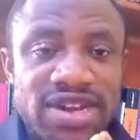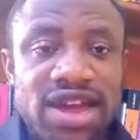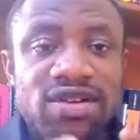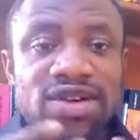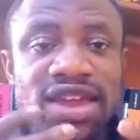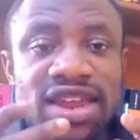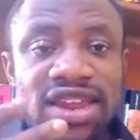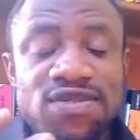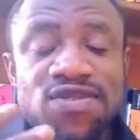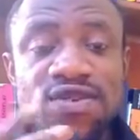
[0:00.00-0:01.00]
Now, a
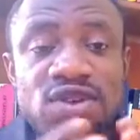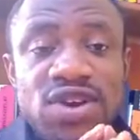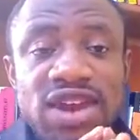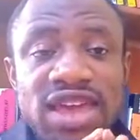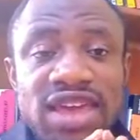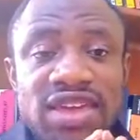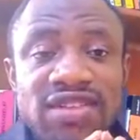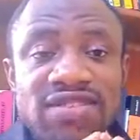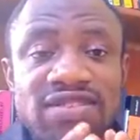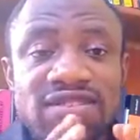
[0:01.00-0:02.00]
nephron
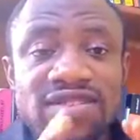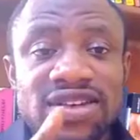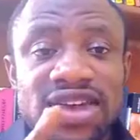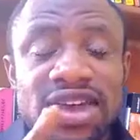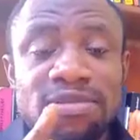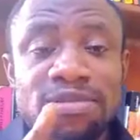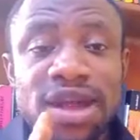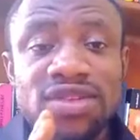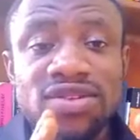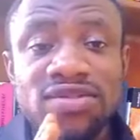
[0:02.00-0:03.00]
is a
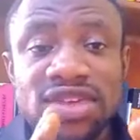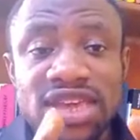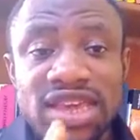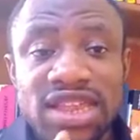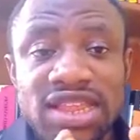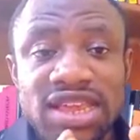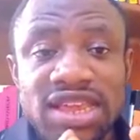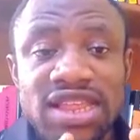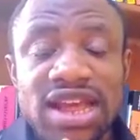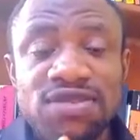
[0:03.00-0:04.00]
part of the
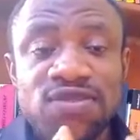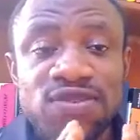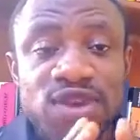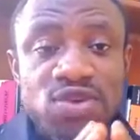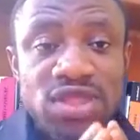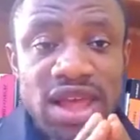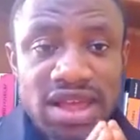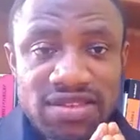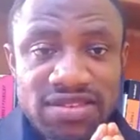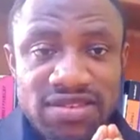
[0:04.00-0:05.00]
kidney that
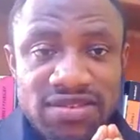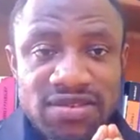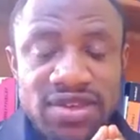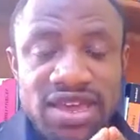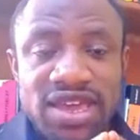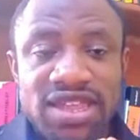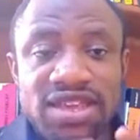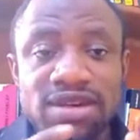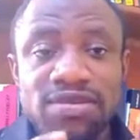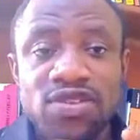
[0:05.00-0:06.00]
filters. Okay, it
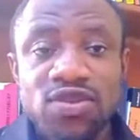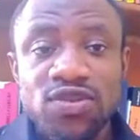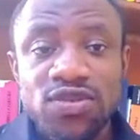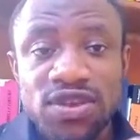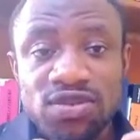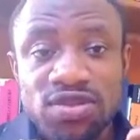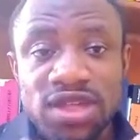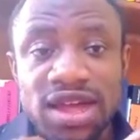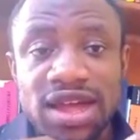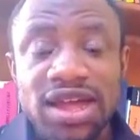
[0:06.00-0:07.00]
helps to
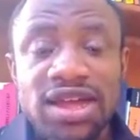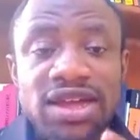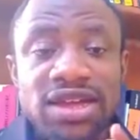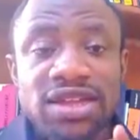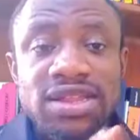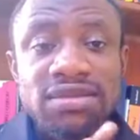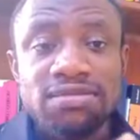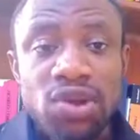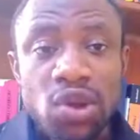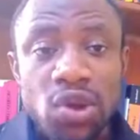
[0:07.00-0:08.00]
filter the
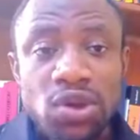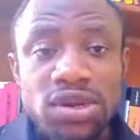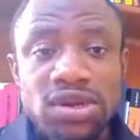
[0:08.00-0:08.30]
blood,